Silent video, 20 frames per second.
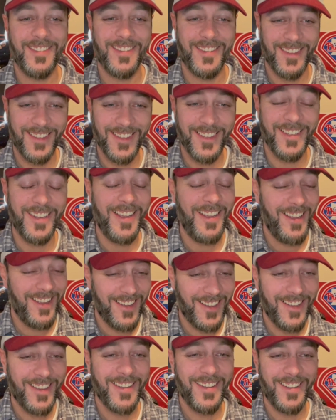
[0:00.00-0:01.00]
is
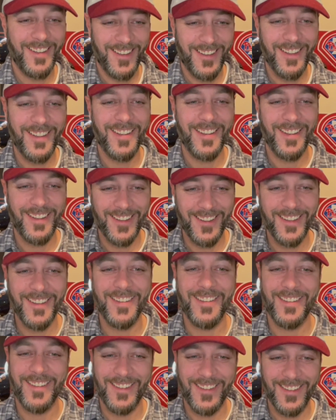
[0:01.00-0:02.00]
have those three things: your
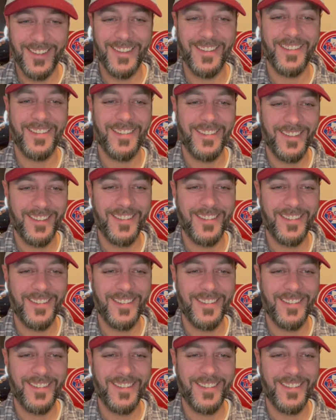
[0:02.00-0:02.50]
glove, your